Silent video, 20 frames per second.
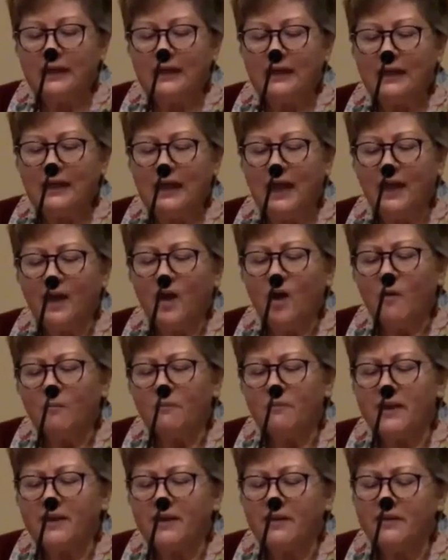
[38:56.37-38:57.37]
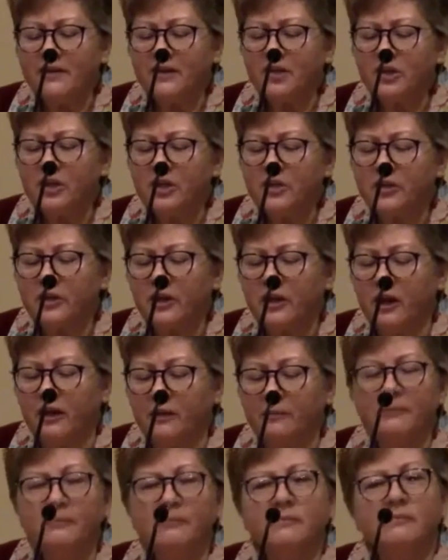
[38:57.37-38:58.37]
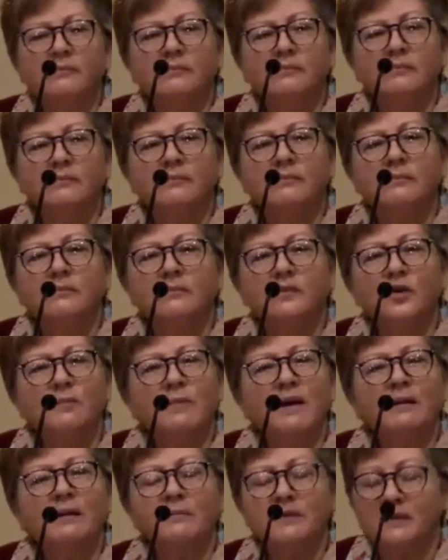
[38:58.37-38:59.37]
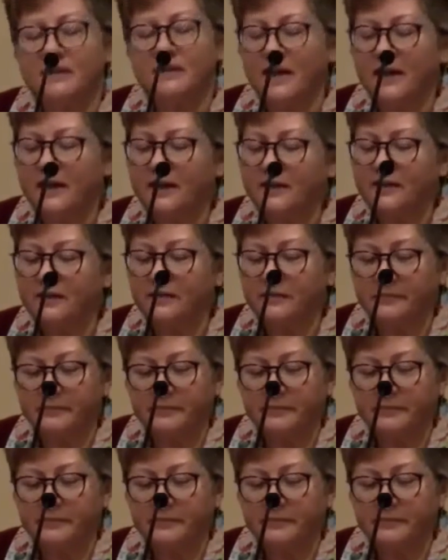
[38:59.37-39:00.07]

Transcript: I hope that in this year to come, you make mistakes.